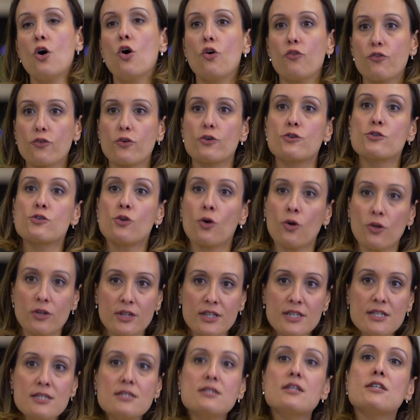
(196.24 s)
Of course, all
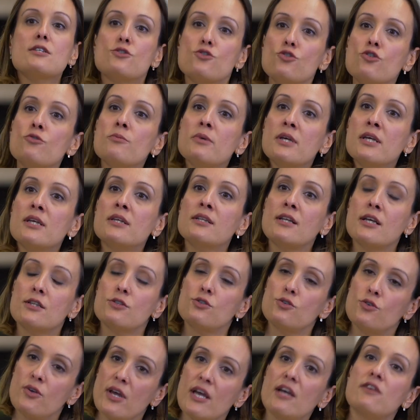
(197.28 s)
this assuming
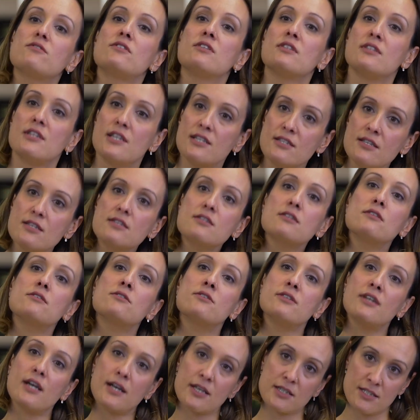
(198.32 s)
that you have the
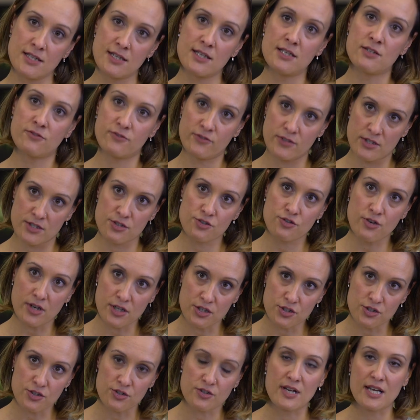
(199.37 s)
necessary IT
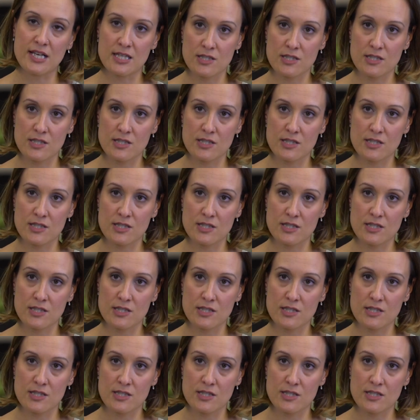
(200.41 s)
infrastructure